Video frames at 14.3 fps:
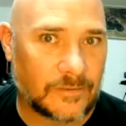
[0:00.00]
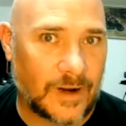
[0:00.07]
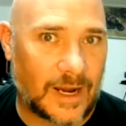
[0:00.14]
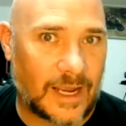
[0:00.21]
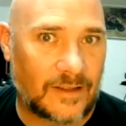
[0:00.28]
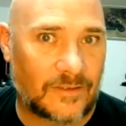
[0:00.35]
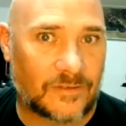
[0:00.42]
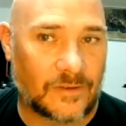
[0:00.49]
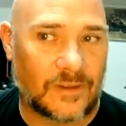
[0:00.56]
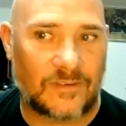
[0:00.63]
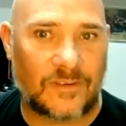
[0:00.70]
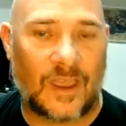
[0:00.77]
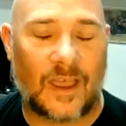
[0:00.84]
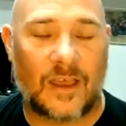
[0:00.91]
right? So
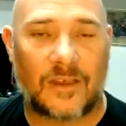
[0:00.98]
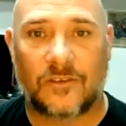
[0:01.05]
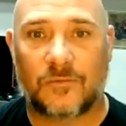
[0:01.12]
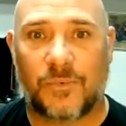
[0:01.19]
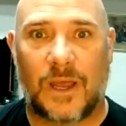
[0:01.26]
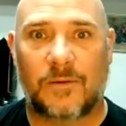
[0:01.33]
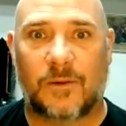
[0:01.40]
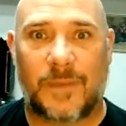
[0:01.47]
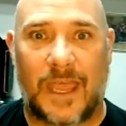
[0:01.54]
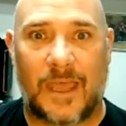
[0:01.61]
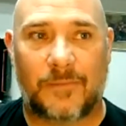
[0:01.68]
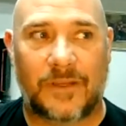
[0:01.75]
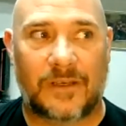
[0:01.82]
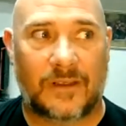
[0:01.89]
this problem
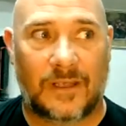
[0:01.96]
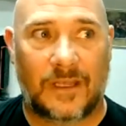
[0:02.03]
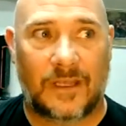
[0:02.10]
happened